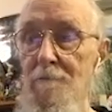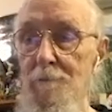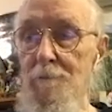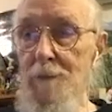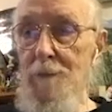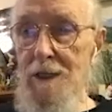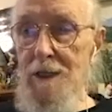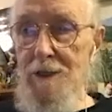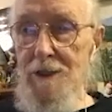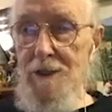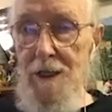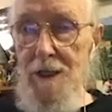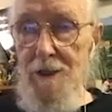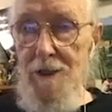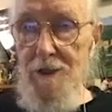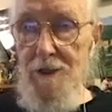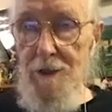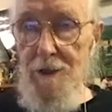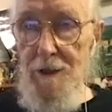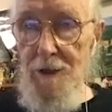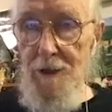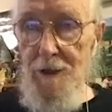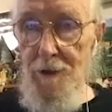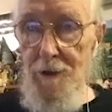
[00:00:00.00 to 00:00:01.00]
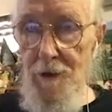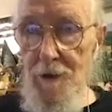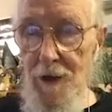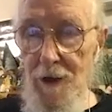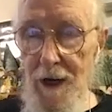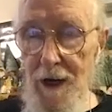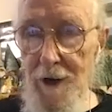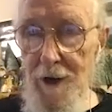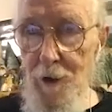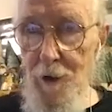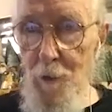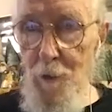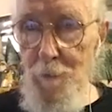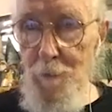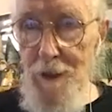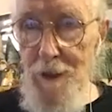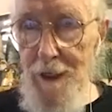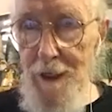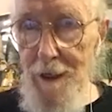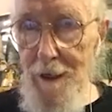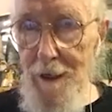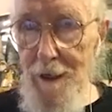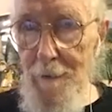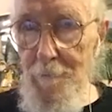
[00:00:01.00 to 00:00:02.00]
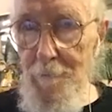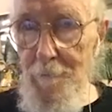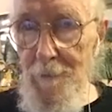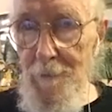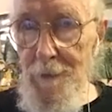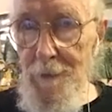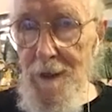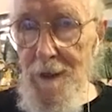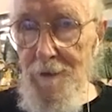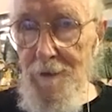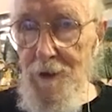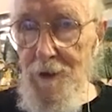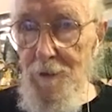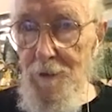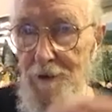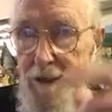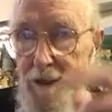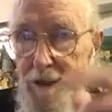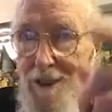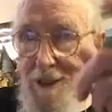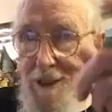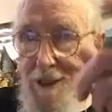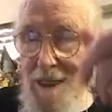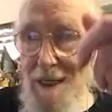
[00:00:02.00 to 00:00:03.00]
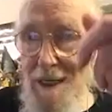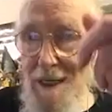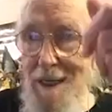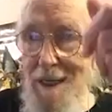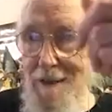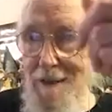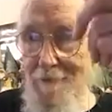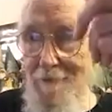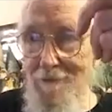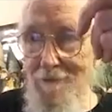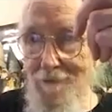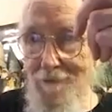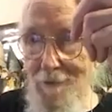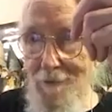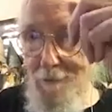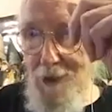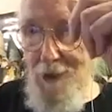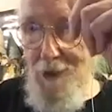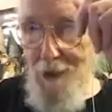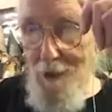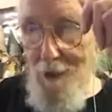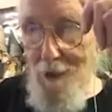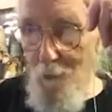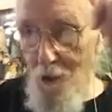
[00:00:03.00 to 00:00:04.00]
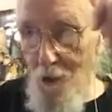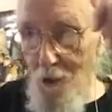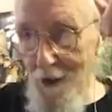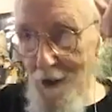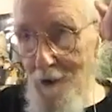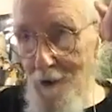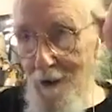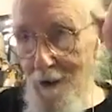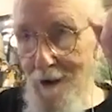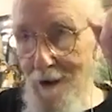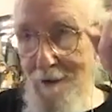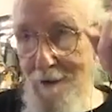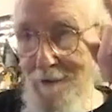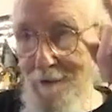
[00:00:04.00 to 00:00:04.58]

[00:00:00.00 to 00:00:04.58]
But he says, you're not opening up to receive from somewhere.